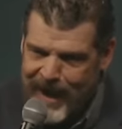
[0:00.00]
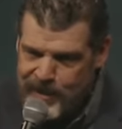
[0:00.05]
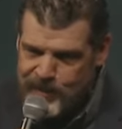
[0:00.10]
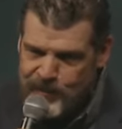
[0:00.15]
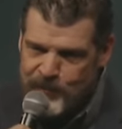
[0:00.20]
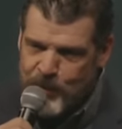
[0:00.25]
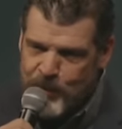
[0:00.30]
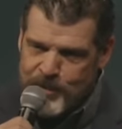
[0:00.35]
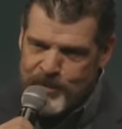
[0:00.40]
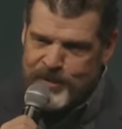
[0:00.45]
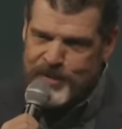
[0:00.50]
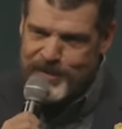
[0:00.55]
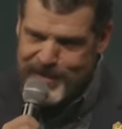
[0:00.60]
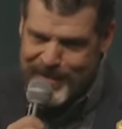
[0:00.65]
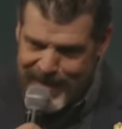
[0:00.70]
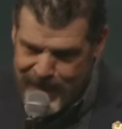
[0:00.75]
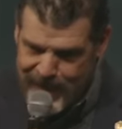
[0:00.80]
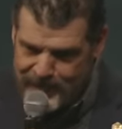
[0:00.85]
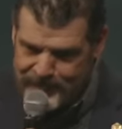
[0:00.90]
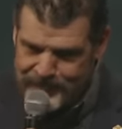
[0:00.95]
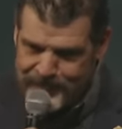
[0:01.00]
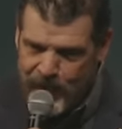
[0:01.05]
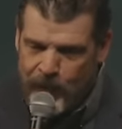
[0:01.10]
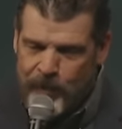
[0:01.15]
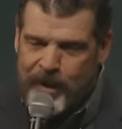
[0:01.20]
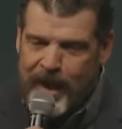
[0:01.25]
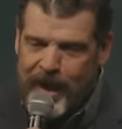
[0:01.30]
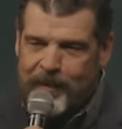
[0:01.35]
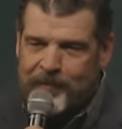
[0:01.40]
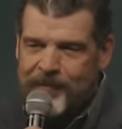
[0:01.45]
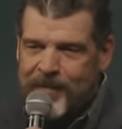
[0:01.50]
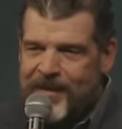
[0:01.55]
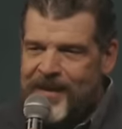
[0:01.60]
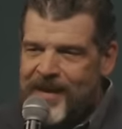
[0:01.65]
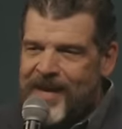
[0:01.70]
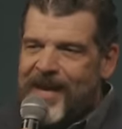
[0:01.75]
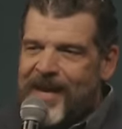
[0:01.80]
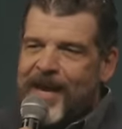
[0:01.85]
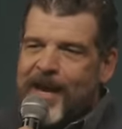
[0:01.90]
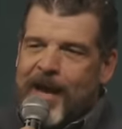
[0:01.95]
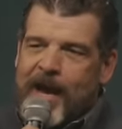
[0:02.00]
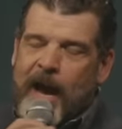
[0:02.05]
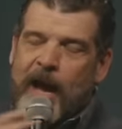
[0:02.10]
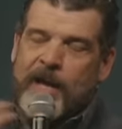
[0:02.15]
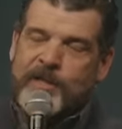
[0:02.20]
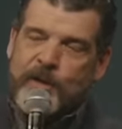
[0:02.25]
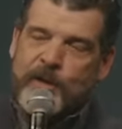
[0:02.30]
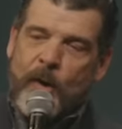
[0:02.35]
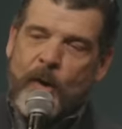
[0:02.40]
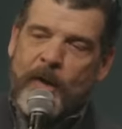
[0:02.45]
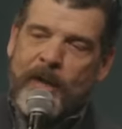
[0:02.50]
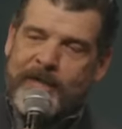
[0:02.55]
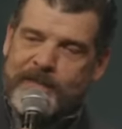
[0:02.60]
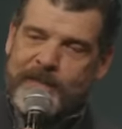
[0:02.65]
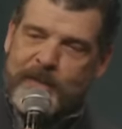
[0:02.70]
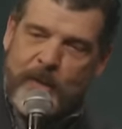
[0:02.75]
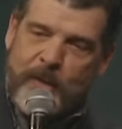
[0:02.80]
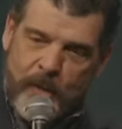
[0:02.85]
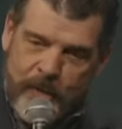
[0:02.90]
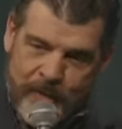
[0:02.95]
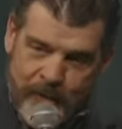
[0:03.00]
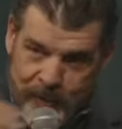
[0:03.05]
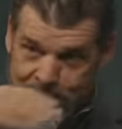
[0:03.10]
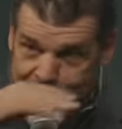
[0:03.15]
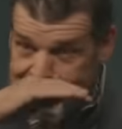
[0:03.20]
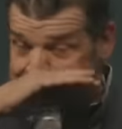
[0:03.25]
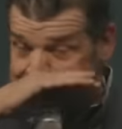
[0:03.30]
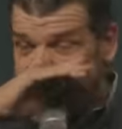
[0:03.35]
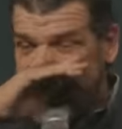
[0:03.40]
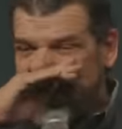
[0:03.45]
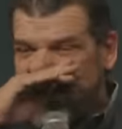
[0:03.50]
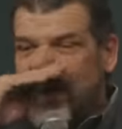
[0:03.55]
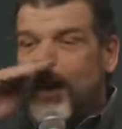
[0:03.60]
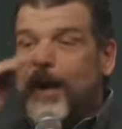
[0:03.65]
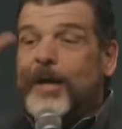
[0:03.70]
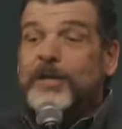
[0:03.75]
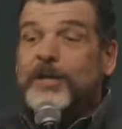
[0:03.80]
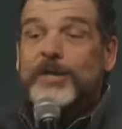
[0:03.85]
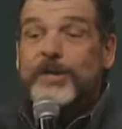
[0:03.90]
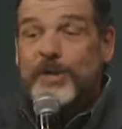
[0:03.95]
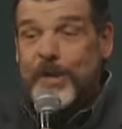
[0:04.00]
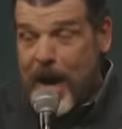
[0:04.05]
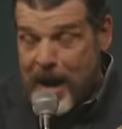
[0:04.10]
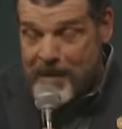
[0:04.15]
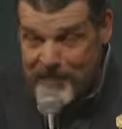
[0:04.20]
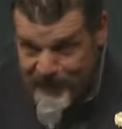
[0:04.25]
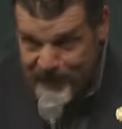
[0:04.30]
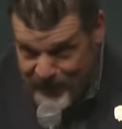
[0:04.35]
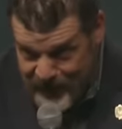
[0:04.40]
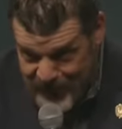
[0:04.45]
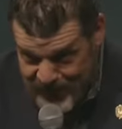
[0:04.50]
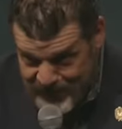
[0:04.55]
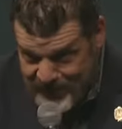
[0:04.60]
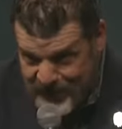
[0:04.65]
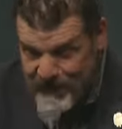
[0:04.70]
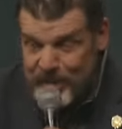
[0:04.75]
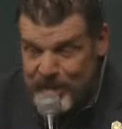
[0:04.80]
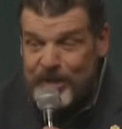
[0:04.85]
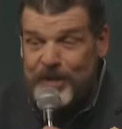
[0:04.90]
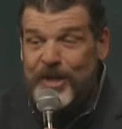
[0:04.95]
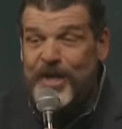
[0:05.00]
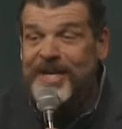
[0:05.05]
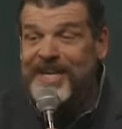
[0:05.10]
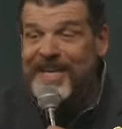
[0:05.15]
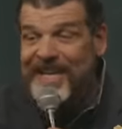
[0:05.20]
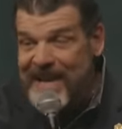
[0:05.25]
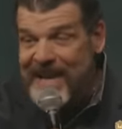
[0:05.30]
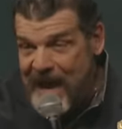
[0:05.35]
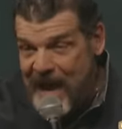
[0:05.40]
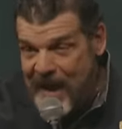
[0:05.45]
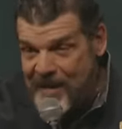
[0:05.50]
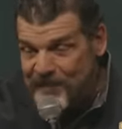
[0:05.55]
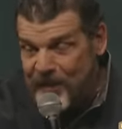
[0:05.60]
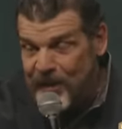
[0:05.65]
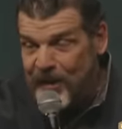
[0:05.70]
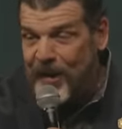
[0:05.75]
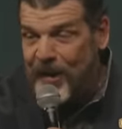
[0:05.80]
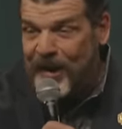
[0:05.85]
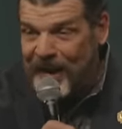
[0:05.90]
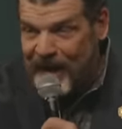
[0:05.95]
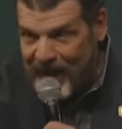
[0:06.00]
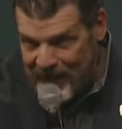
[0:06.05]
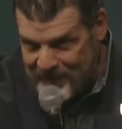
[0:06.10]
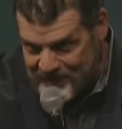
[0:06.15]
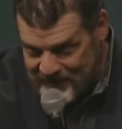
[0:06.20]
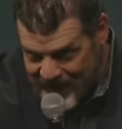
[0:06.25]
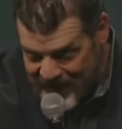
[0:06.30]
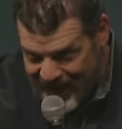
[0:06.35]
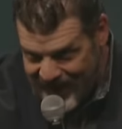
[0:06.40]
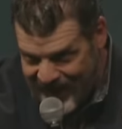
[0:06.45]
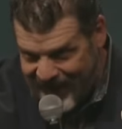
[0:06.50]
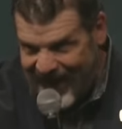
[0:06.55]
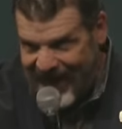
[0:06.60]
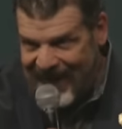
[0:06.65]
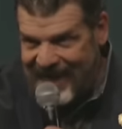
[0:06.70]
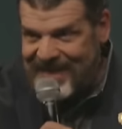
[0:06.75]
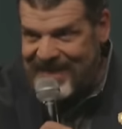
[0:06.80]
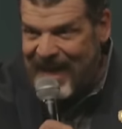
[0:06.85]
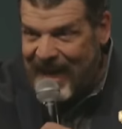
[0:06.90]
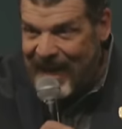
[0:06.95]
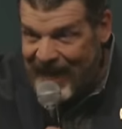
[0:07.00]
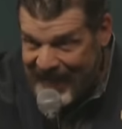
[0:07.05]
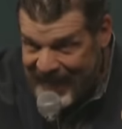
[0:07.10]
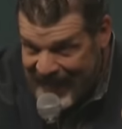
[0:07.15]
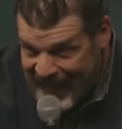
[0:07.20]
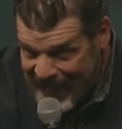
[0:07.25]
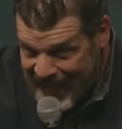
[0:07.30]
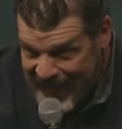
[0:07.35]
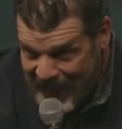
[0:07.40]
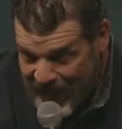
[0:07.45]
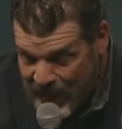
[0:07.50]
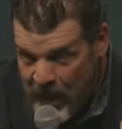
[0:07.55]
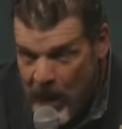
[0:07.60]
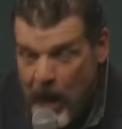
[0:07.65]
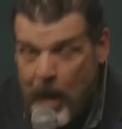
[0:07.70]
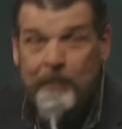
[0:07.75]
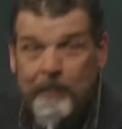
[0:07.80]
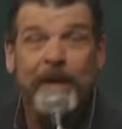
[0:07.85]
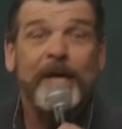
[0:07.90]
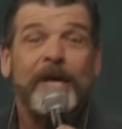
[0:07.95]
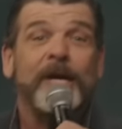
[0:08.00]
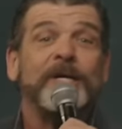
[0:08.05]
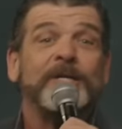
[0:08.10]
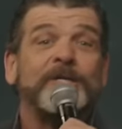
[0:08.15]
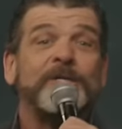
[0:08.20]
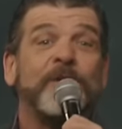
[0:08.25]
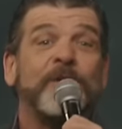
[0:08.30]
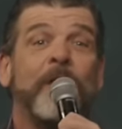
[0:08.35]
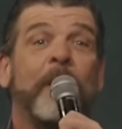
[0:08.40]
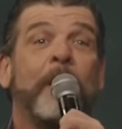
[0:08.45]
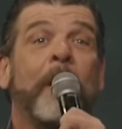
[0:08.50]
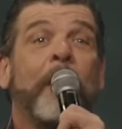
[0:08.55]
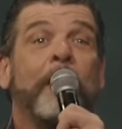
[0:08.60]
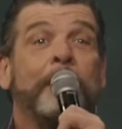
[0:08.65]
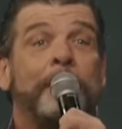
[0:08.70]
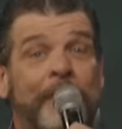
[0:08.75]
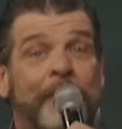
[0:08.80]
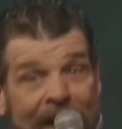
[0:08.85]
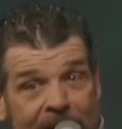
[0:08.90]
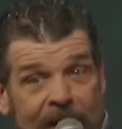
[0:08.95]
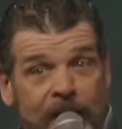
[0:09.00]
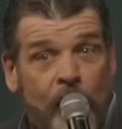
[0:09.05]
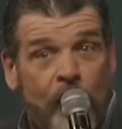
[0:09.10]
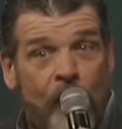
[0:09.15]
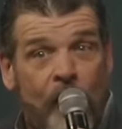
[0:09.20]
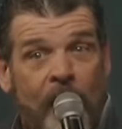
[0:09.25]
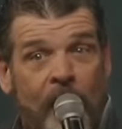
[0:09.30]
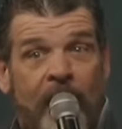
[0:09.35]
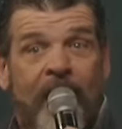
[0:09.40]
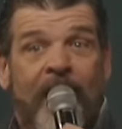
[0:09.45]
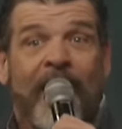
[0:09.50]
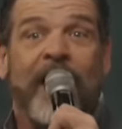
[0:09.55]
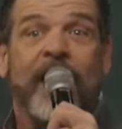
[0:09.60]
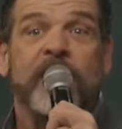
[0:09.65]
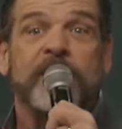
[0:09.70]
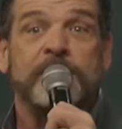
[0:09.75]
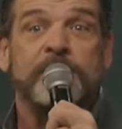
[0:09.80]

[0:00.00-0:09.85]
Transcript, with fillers: divorces now? Okay. So let's go through this. Some of us should never get married again because your picker is